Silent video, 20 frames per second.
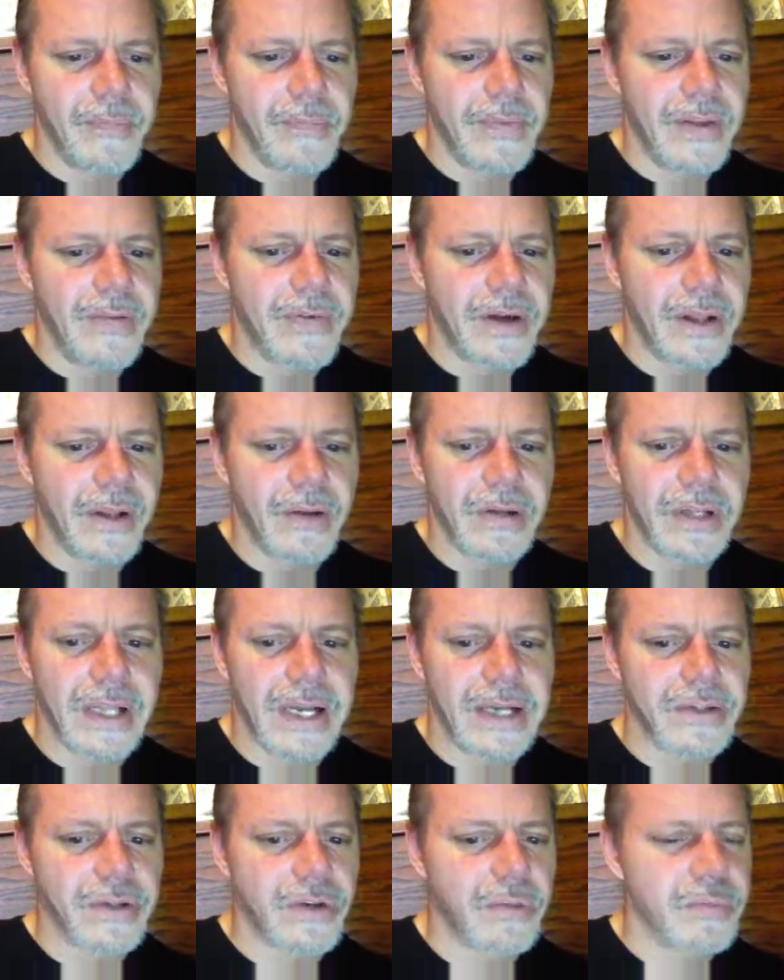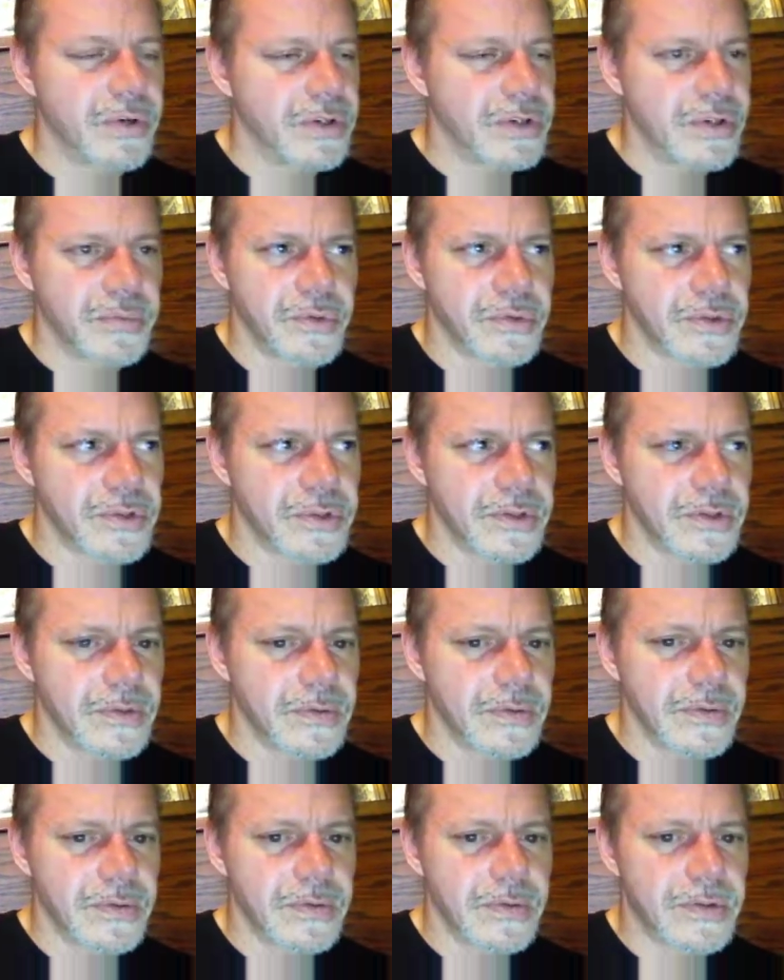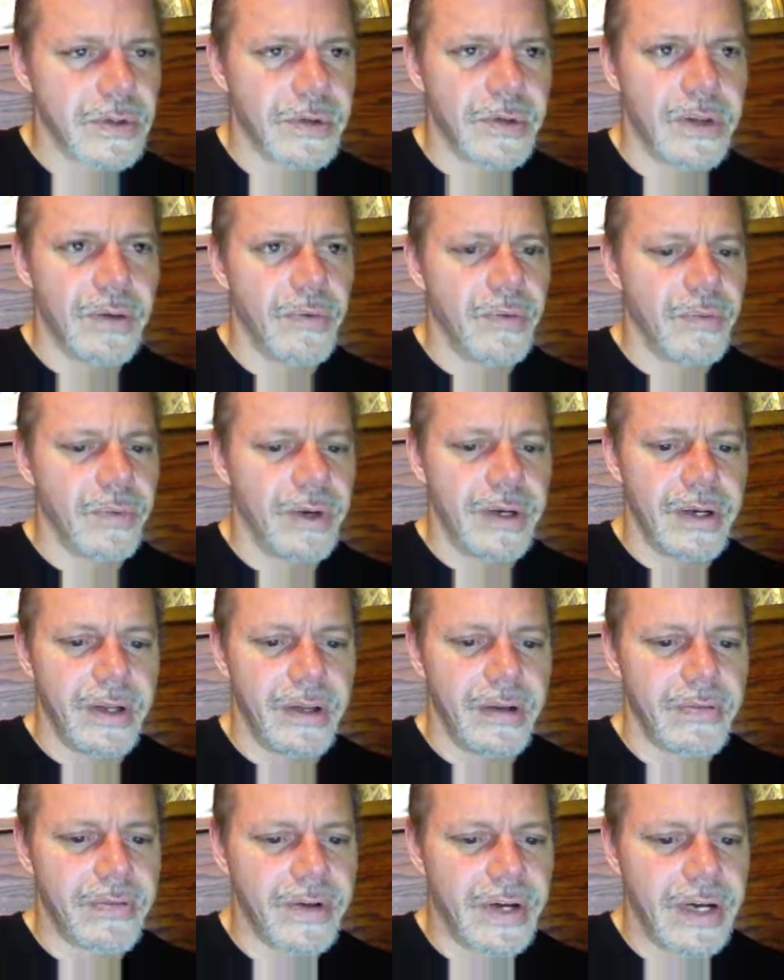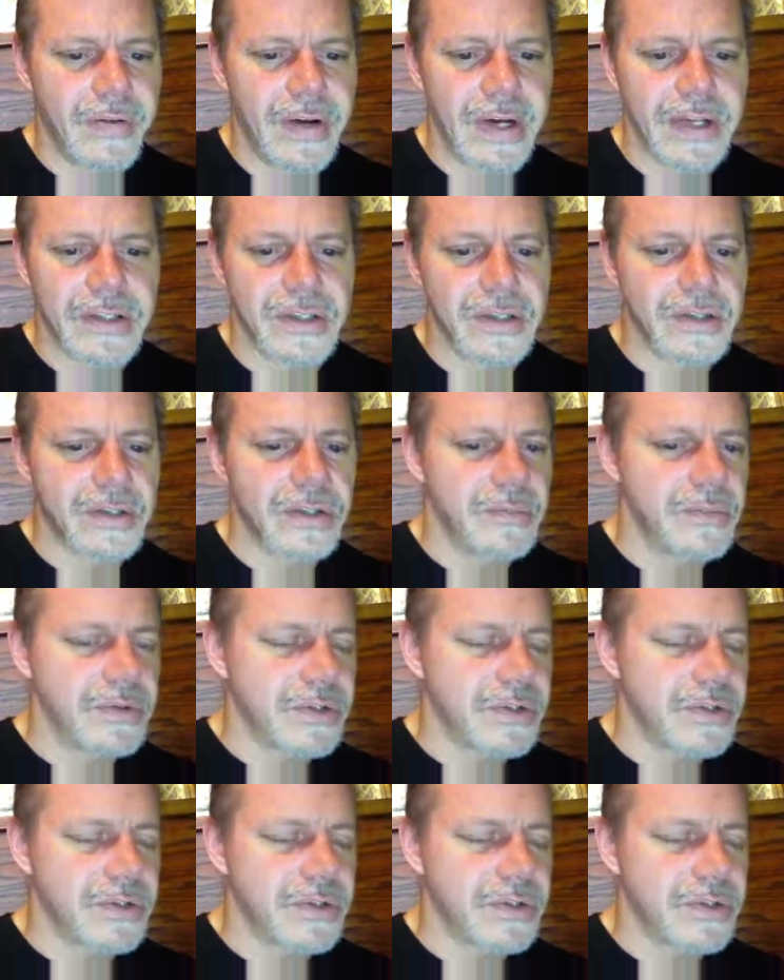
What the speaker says: They followed classical principles, so they were written in the 5-act system,